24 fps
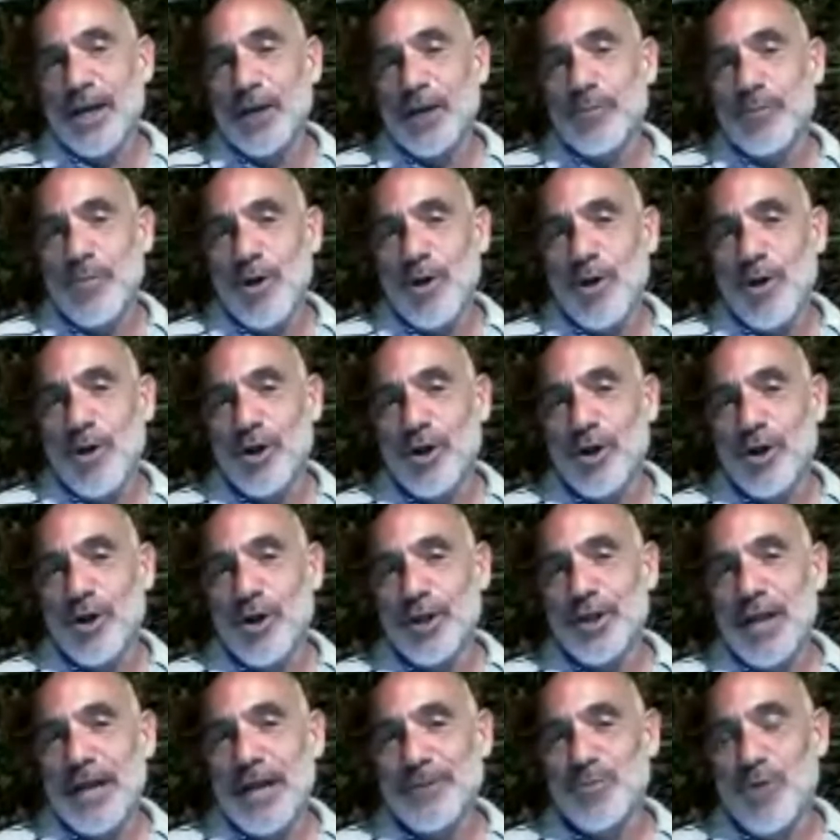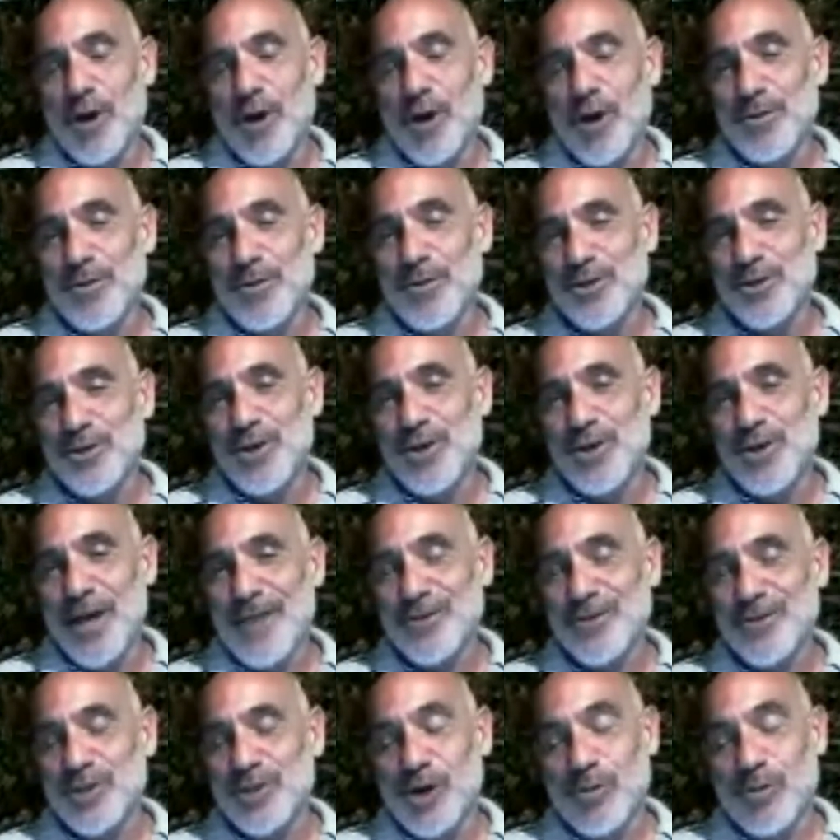and promoting the name SmallBizDavid.
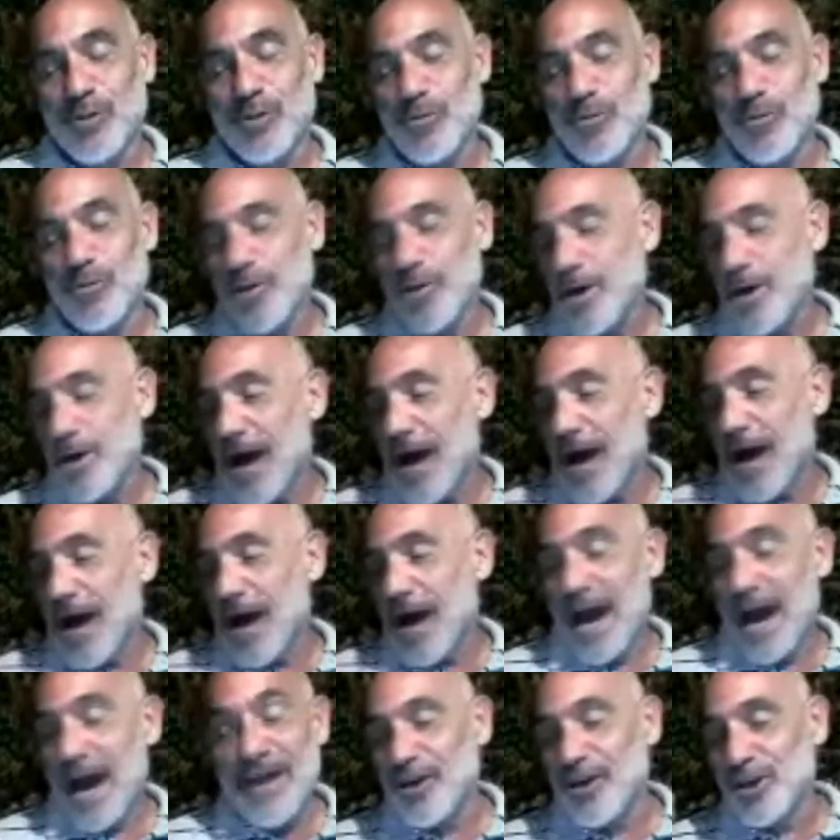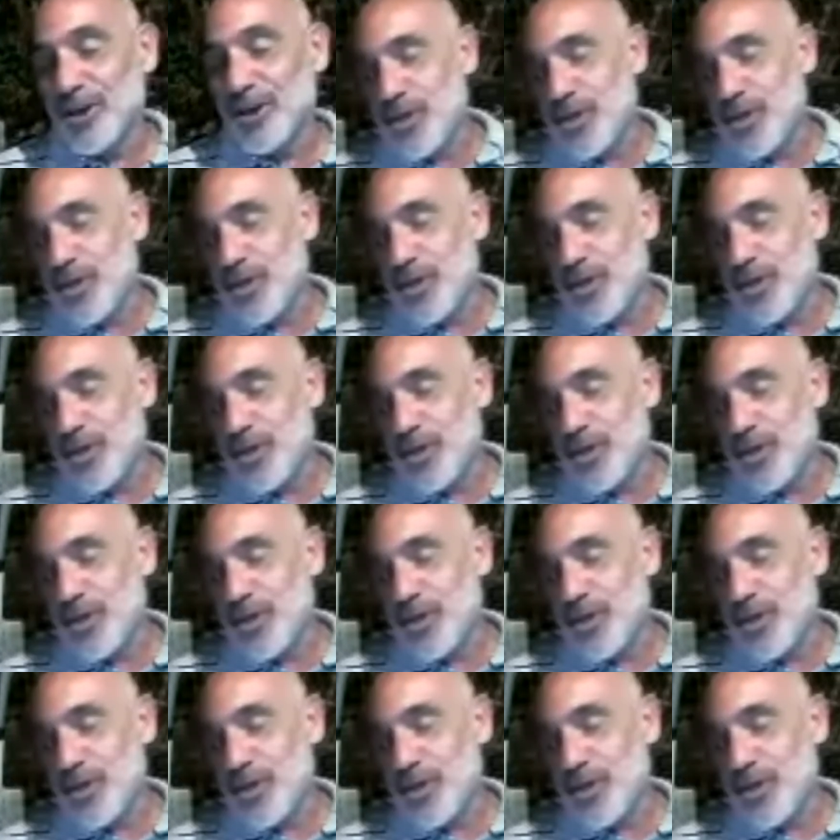So I never understood that.